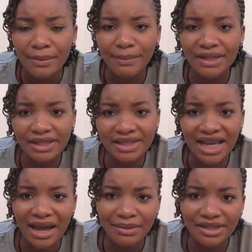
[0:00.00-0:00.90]
Mrs.
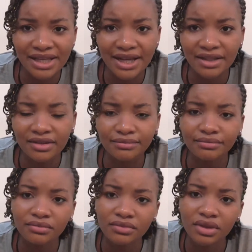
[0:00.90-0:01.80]
Gabby said,
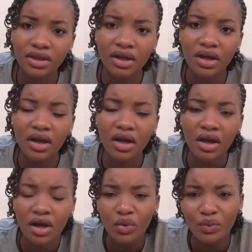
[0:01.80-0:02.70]

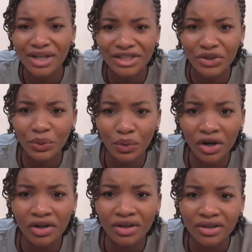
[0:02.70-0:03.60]
"Where do you
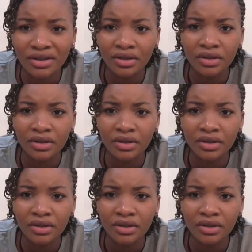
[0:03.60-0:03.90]
work?"